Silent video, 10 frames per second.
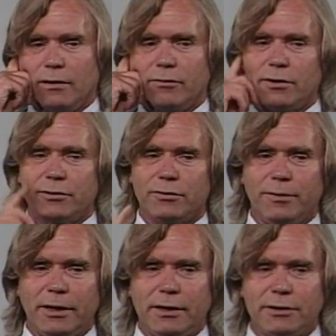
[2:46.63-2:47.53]
Of course, we're
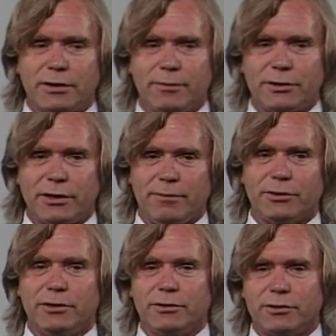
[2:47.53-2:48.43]
making some
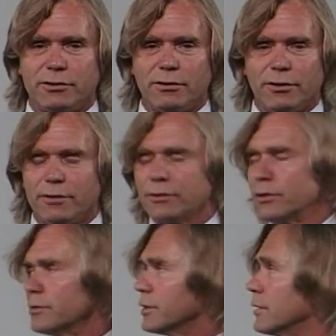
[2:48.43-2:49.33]
assumptions. You'll notice
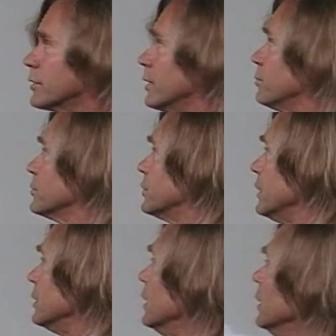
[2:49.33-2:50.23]
those as I
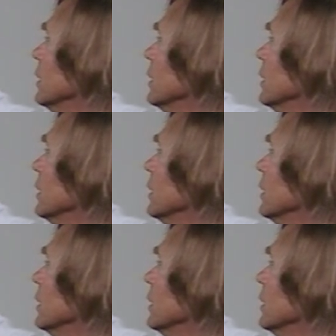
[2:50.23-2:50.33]
proceed.